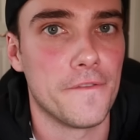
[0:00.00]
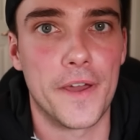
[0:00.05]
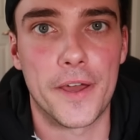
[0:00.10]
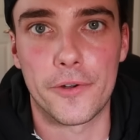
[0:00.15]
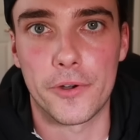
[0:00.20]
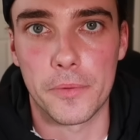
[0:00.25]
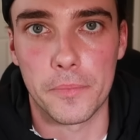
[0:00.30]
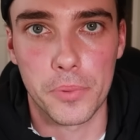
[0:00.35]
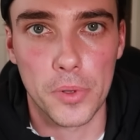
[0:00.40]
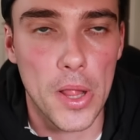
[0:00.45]

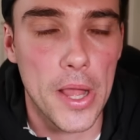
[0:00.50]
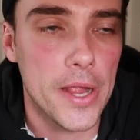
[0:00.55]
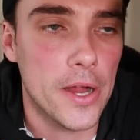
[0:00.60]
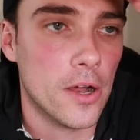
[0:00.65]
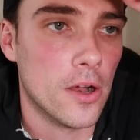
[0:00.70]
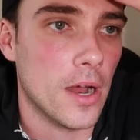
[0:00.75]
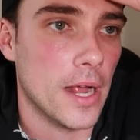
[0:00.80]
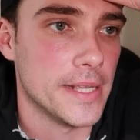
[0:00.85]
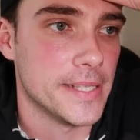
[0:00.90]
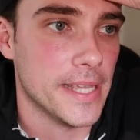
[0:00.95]
veteran
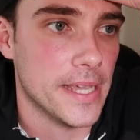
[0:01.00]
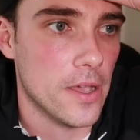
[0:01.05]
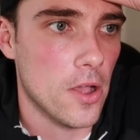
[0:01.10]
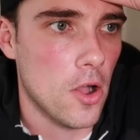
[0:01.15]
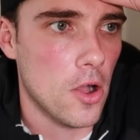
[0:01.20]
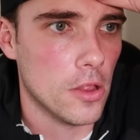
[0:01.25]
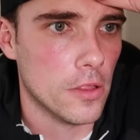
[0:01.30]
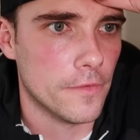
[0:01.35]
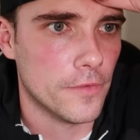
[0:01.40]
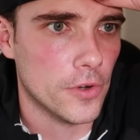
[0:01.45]
player. Isaiah
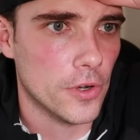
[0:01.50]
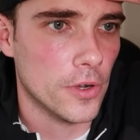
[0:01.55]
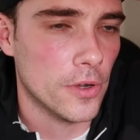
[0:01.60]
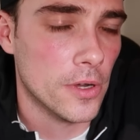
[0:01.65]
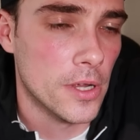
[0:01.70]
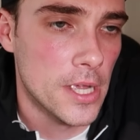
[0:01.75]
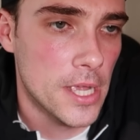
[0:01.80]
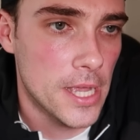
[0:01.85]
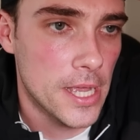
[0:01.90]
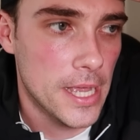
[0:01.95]

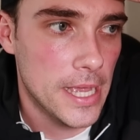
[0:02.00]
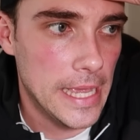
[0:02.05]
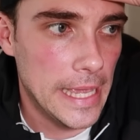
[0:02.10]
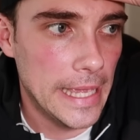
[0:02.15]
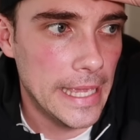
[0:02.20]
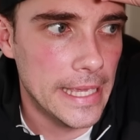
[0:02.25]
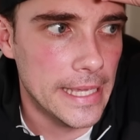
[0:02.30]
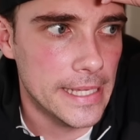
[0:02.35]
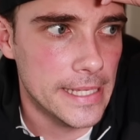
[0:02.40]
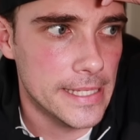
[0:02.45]
Oliver
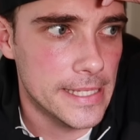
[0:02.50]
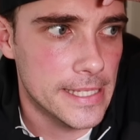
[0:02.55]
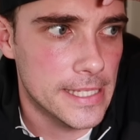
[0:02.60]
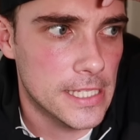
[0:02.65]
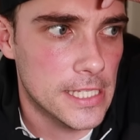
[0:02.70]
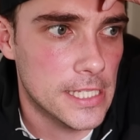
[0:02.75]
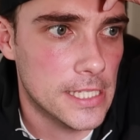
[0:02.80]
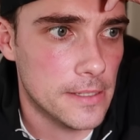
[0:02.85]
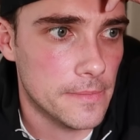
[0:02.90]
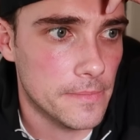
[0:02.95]
is
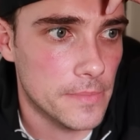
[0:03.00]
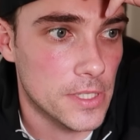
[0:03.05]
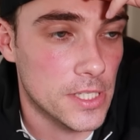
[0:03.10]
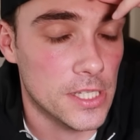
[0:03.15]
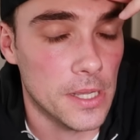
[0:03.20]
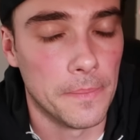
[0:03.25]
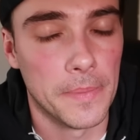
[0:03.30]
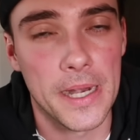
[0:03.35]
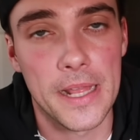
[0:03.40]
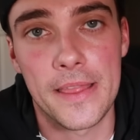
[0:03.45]

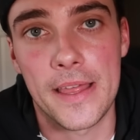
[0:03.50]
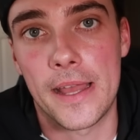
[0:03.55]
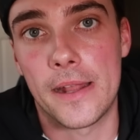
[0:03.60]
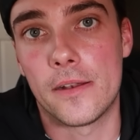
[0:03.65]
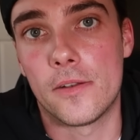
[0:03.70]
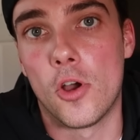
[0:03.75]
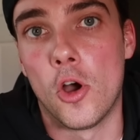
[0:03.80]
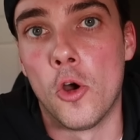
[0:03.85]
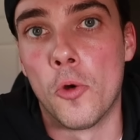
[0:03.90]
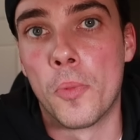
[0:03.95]
somebody
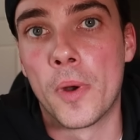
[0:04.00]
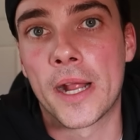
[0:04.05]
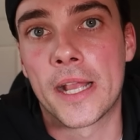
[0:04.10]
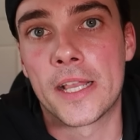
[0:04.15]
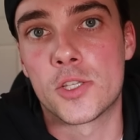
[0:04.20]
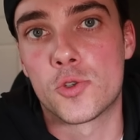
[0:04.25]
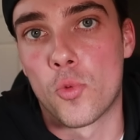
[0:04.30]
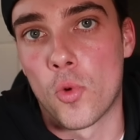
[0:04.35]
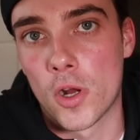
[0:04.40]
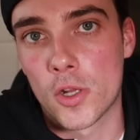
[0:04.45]
that Ulbrich
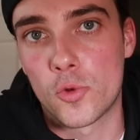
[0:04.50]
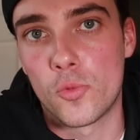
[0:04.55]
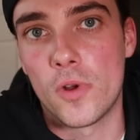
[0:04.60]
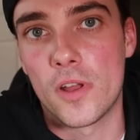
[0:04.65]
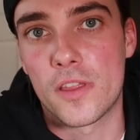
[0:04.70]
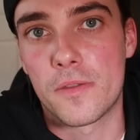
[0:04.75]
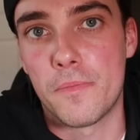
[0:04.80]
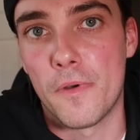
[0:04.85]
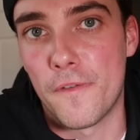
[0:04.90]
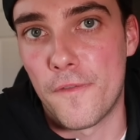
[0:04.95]
has worked
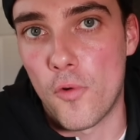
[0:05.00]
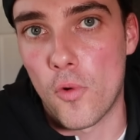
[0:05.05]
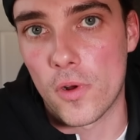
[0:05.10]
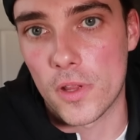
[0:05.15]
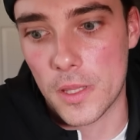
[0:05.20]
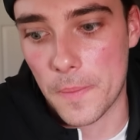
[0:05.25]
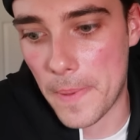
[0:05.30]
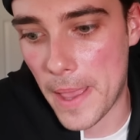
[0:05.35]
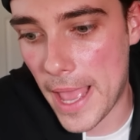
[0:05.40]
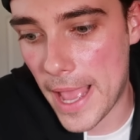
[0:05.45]
with before
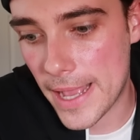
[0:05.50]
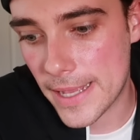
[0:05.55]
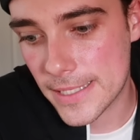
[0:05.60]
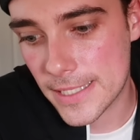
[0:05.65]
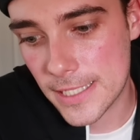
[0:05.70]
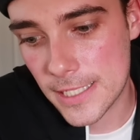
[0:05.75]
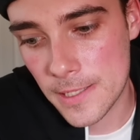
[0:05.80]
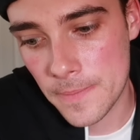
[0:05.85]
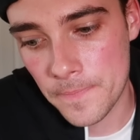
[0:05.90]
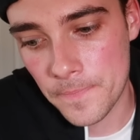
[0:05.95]
in the
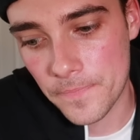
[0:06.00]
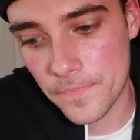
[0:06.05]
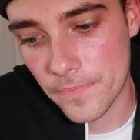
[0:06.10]
past.